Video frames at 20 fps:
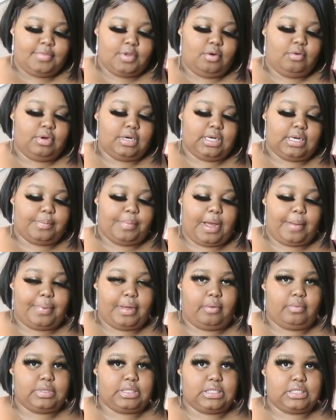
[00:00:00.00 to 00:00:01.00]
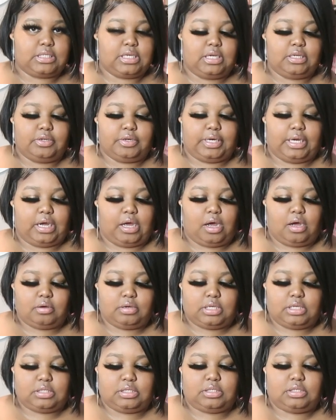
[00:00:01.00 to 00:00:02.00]
It wouldn't pop out with this color in
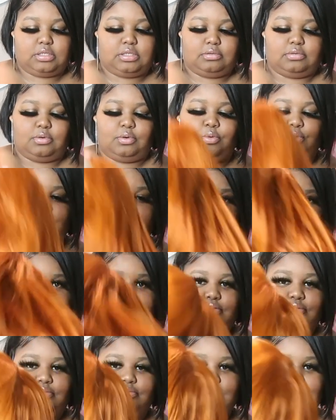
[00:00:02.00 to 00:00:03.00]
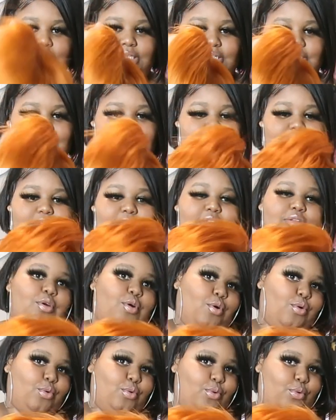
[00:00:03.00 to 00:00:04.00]
August. Ooh.
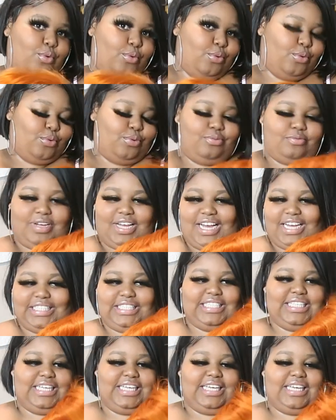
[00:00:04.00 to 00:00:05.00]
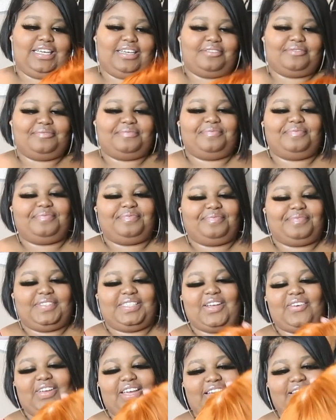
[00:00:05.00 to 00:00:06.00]
Ooh, content.
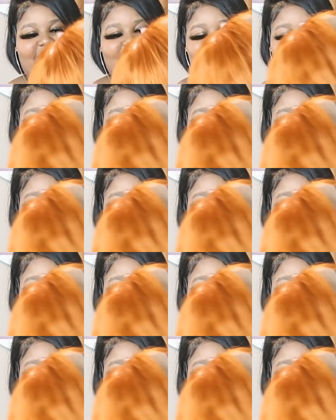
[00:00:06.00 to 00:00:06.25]
So yeah,